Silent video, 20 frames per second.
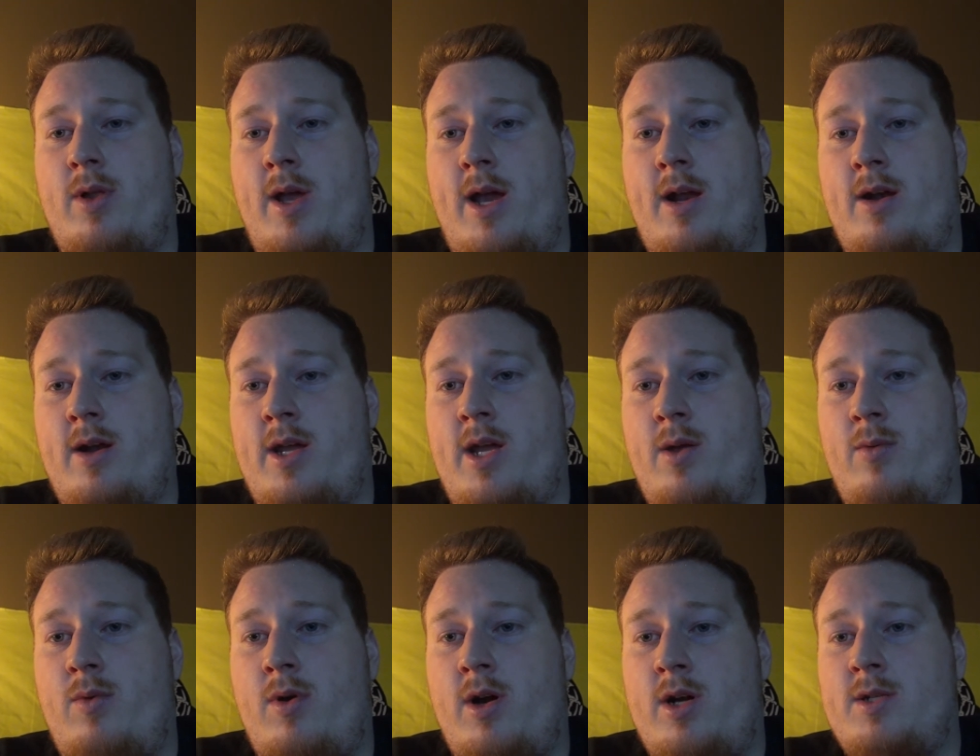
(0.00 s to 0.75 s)
Anarchy
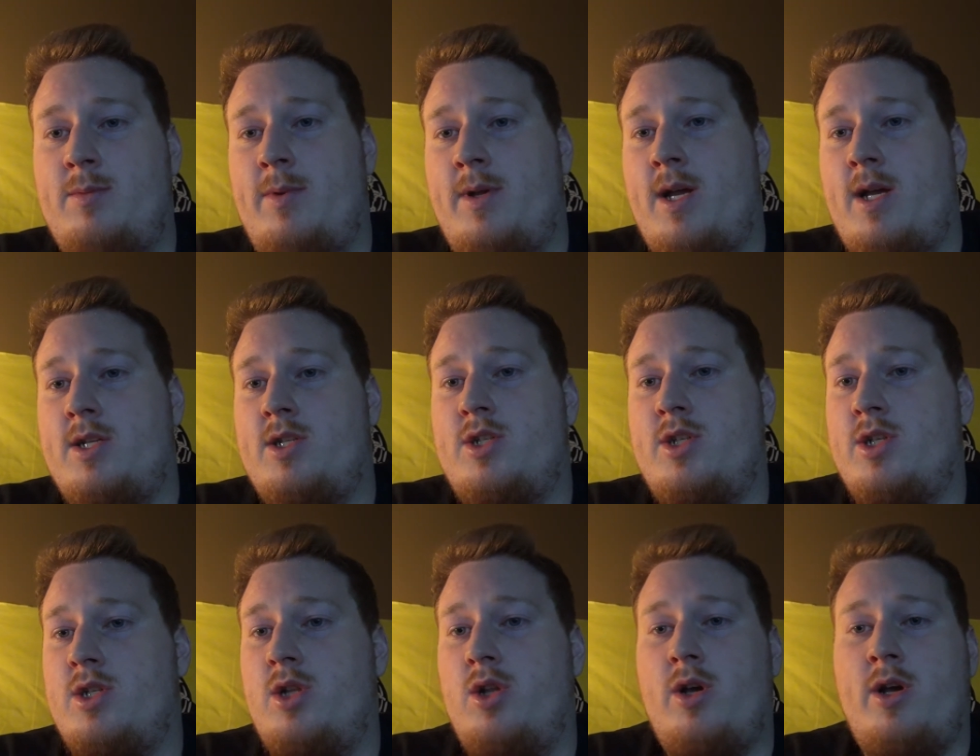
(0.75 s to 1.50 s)
works because
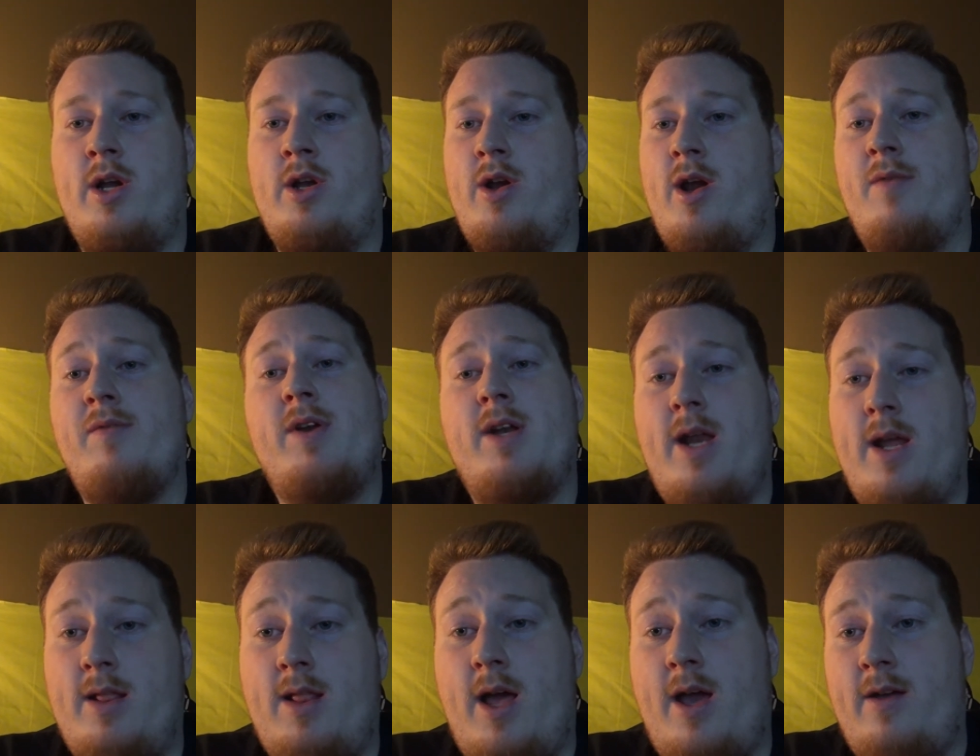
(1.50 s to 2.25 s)
just look in your
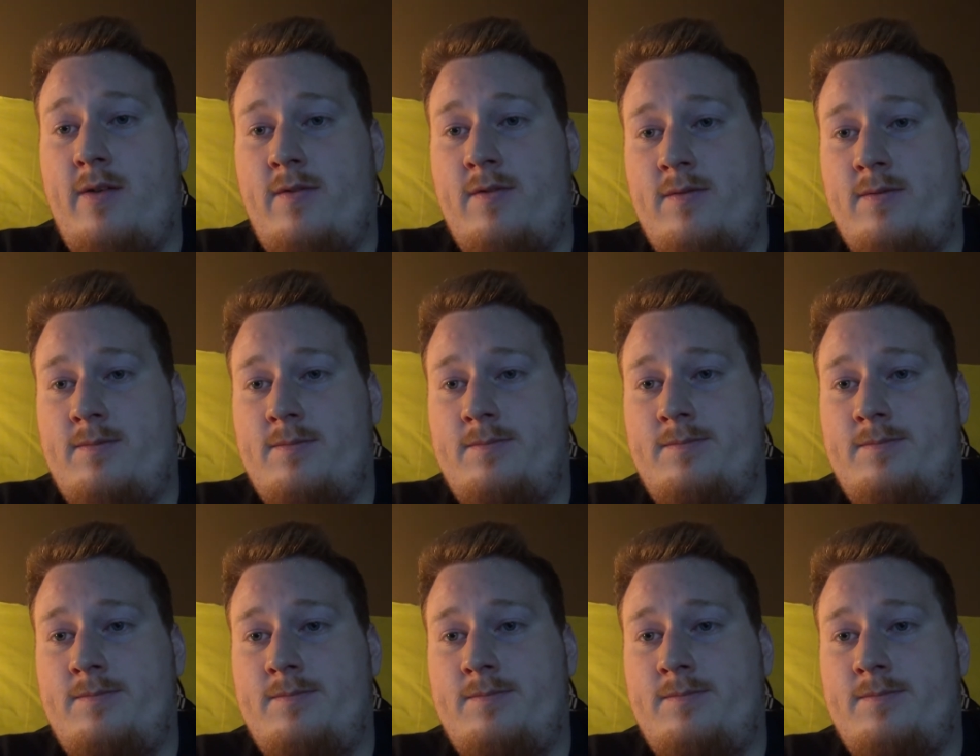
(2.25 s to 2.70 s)
everyday life.